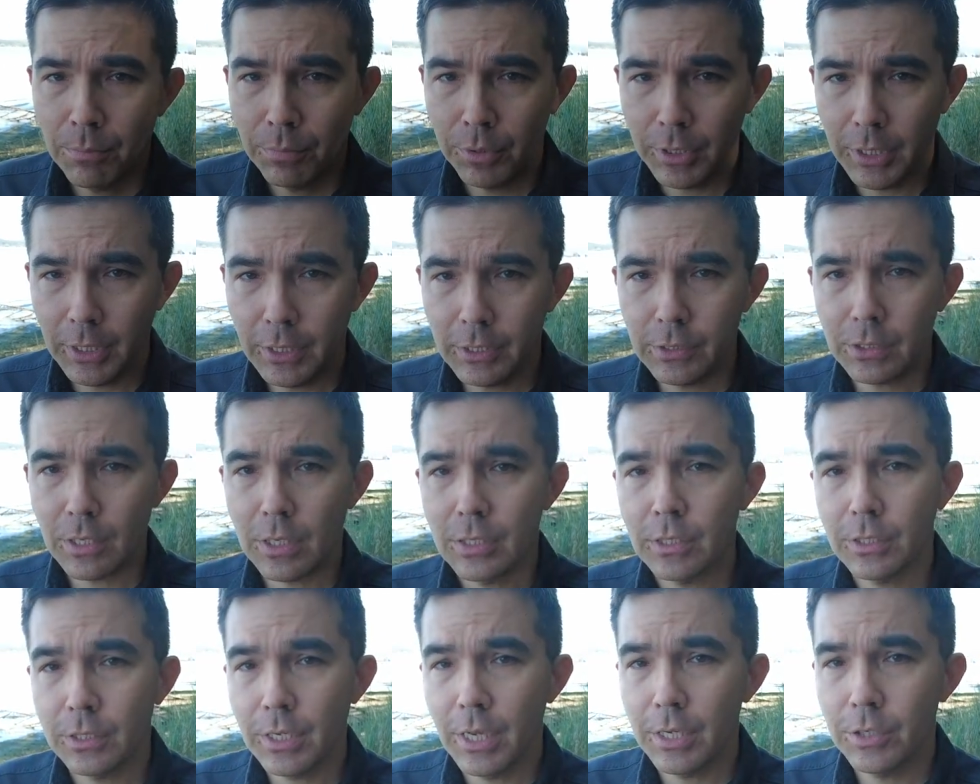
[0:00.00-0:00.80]
Please
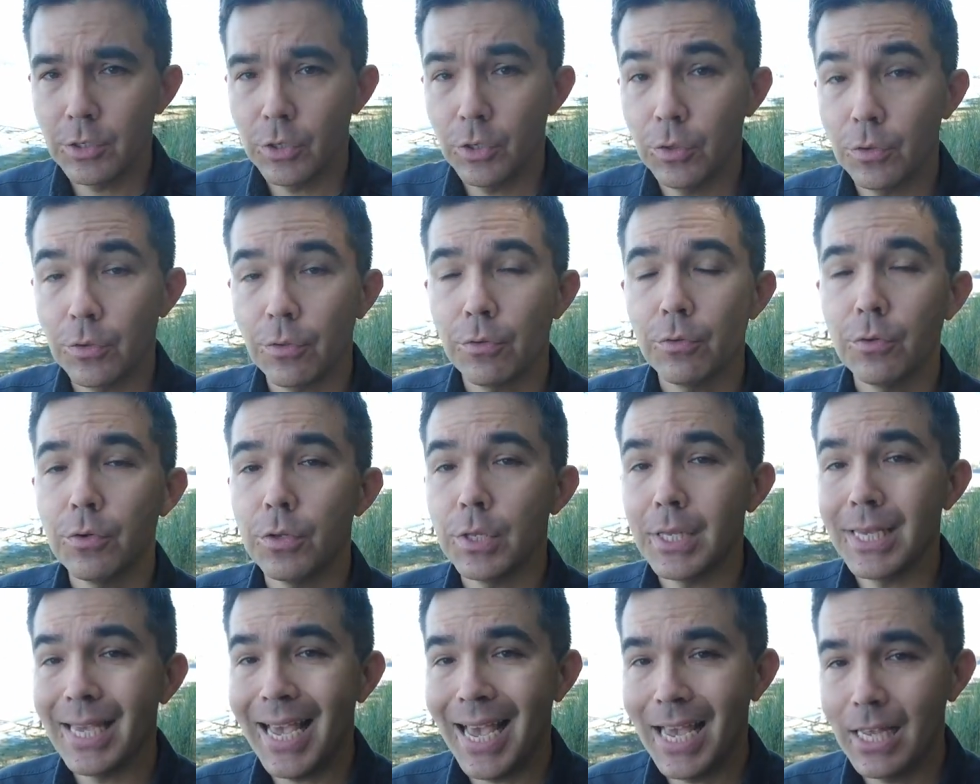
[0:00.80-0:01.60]
stay tuned through
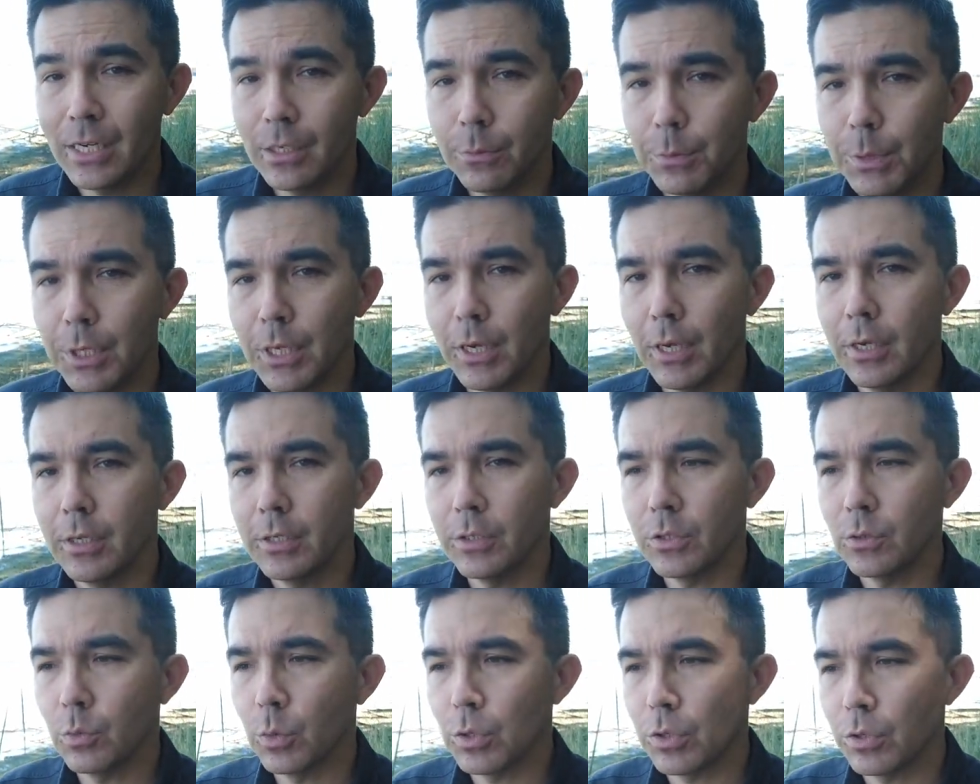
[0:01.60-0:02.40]
to the end
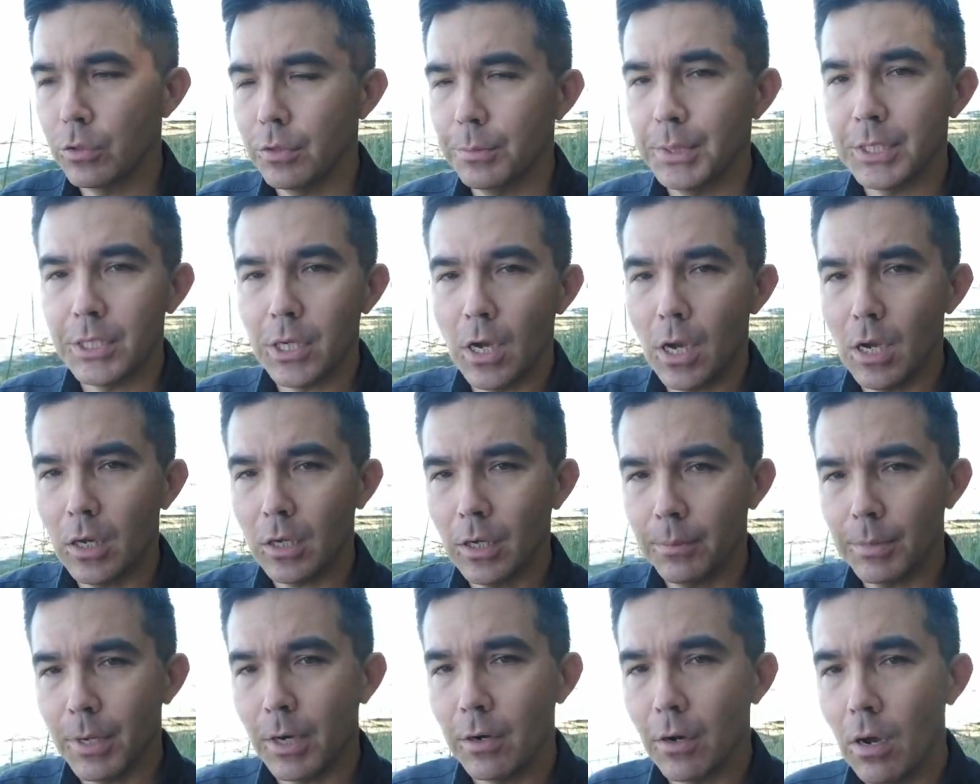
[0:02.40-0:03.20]
because we're going to be
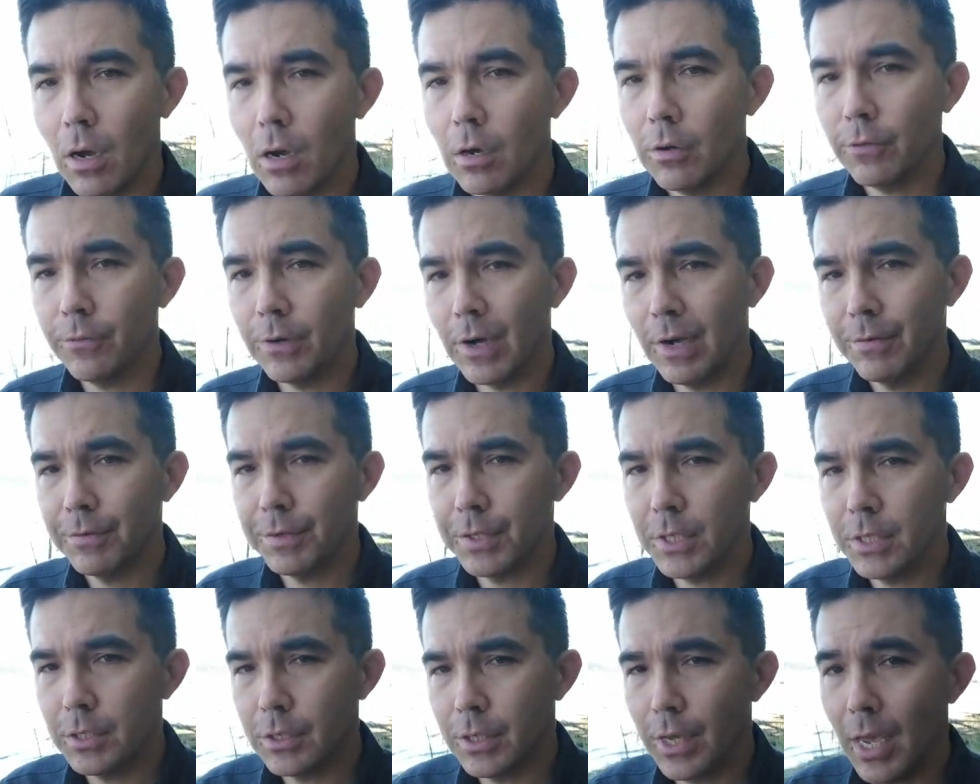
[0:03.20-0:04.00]
talking about all five
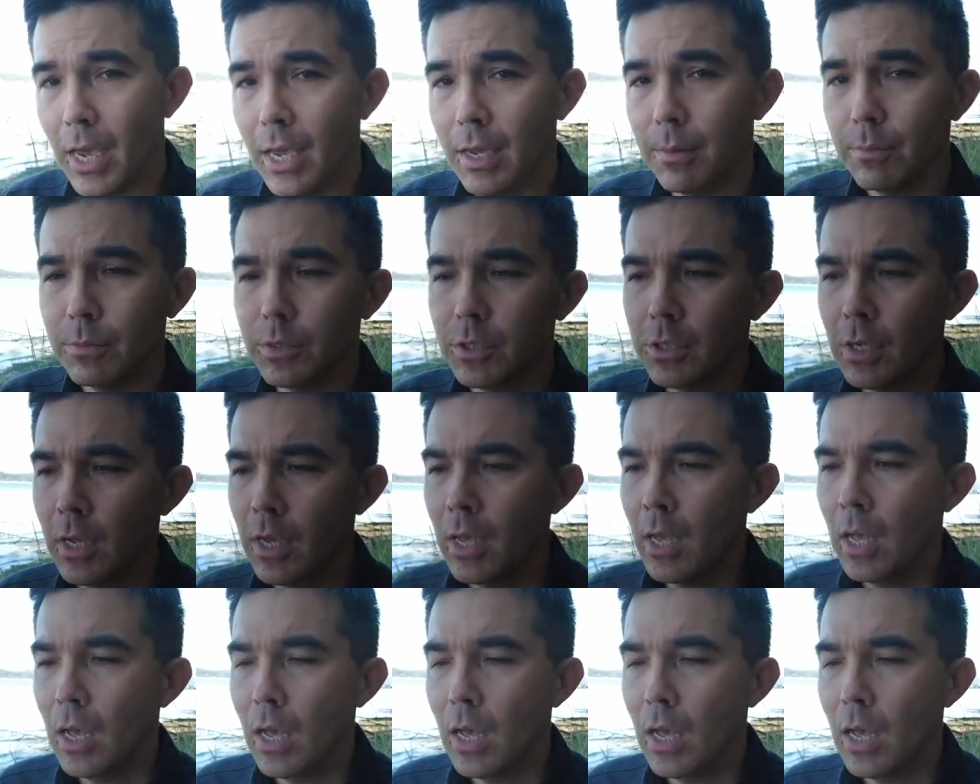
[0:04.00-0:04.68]
of these games.